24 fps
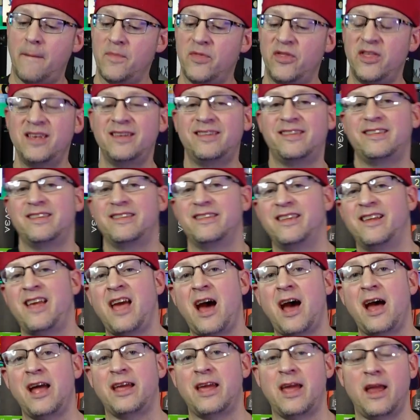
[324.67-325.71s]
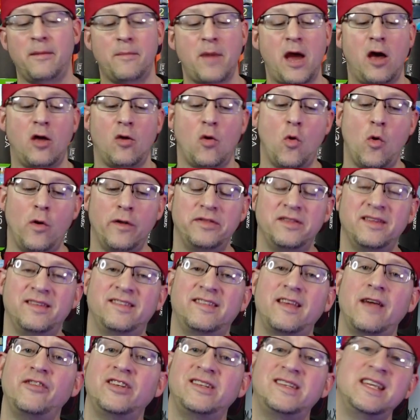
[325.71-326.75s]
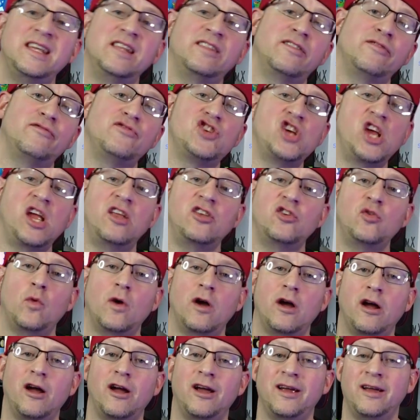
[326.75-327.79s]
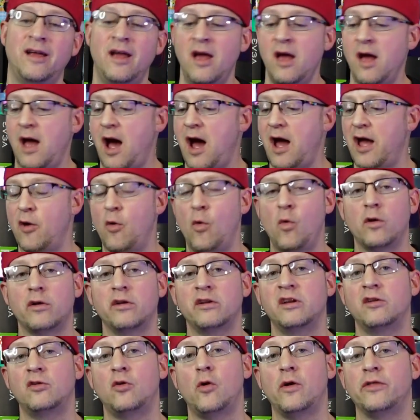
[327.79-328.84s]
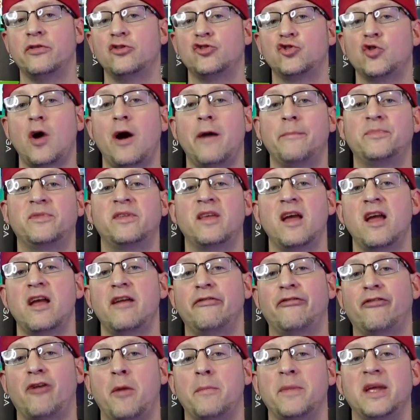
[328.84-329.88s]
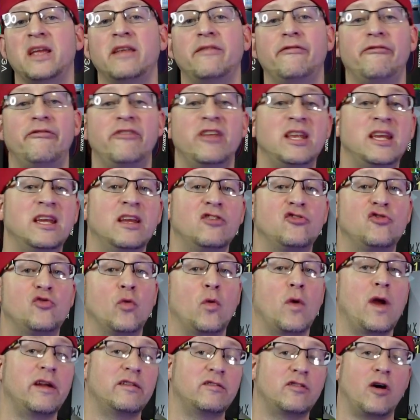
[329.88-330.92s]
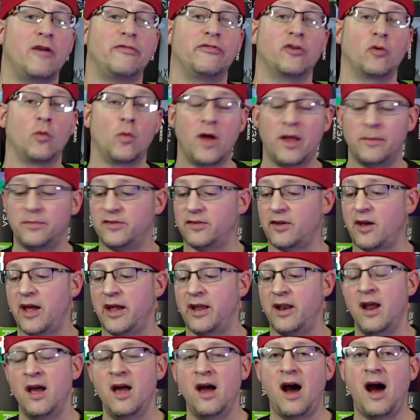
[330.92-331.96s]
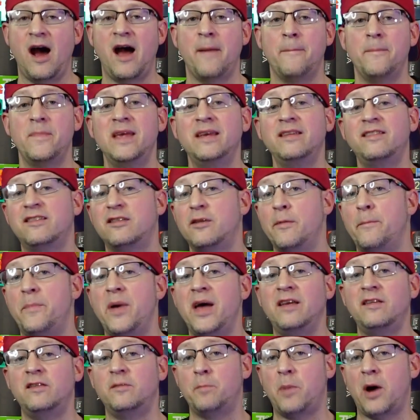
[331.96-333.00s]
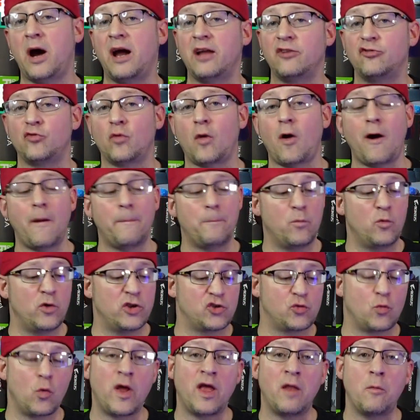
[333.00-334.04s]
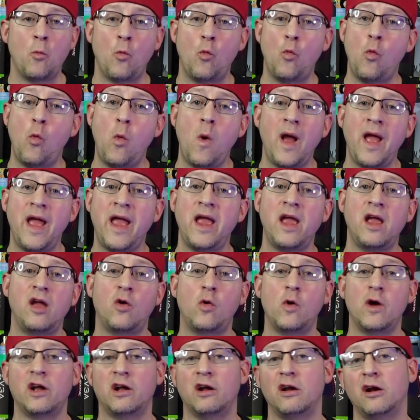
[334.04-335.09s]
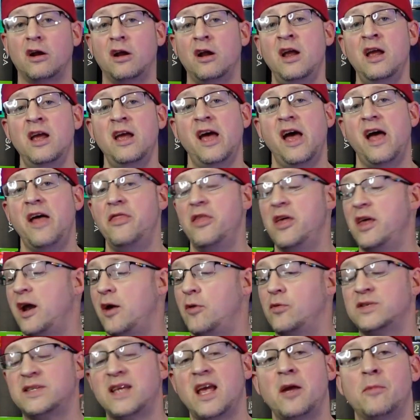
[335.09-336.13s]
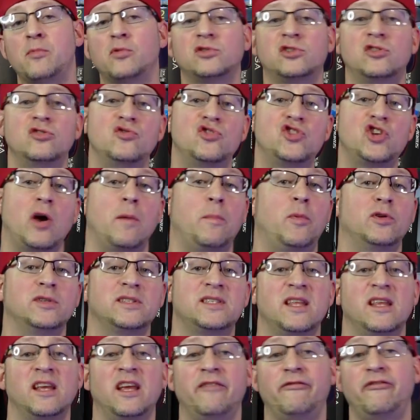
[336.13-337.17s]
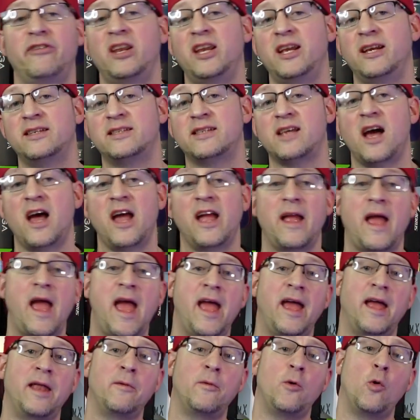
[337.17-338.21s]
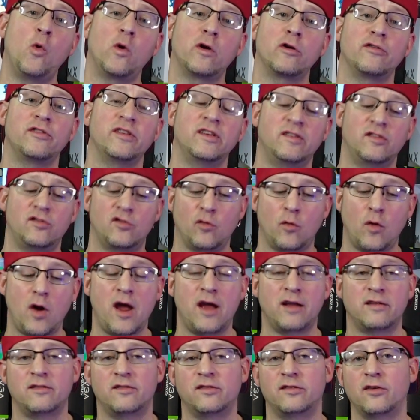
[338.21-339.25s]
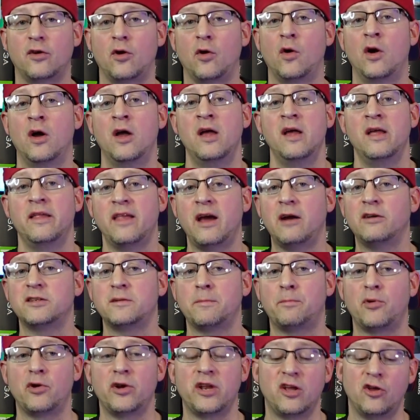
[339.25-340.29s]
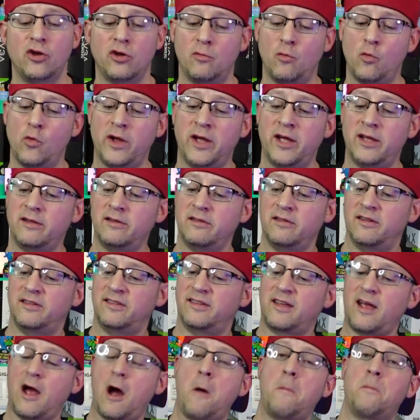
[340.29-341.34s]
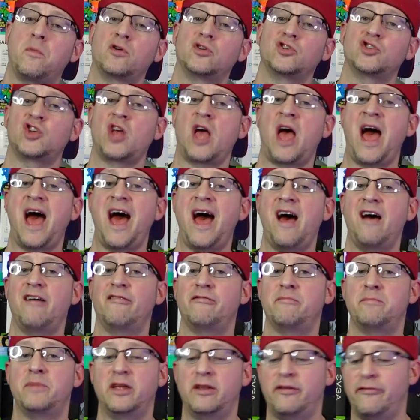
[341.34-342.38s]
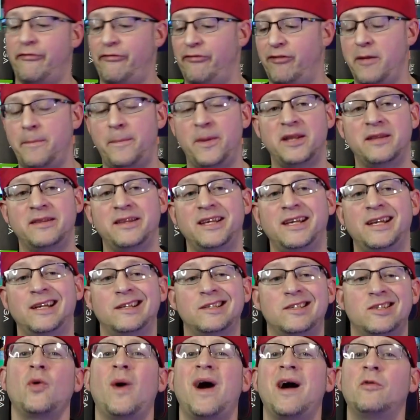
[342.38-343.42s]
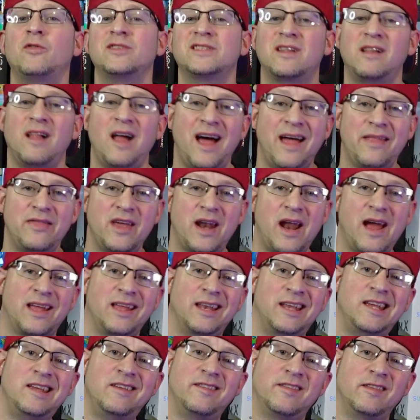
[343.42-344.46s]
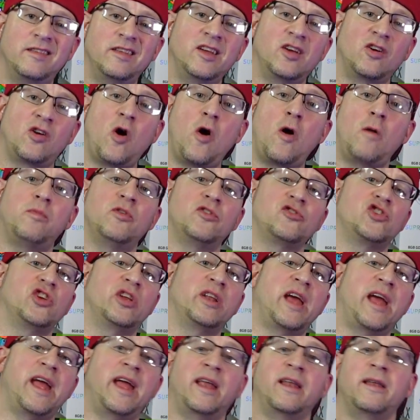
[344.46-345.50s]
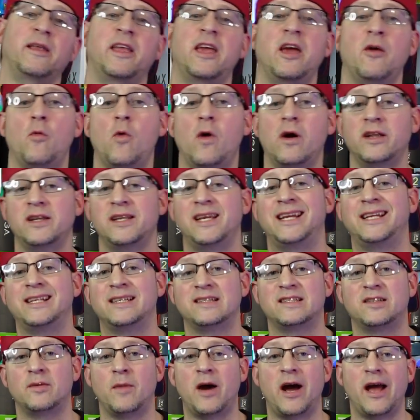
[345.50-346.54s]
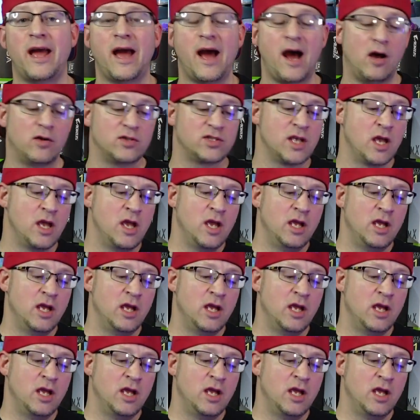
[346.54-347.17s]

This guy came out on the 17th of January. I ordered it on the drop day from NVIDIA direct off their website. I missed the Best Buy drop, which went way quicker, and then I was able to jump onto the NVIDIA site and order this direct, so that was a pretty good win. The scalpers have been flipping these, so I was glad that I could easily accomplish it and get one into my house.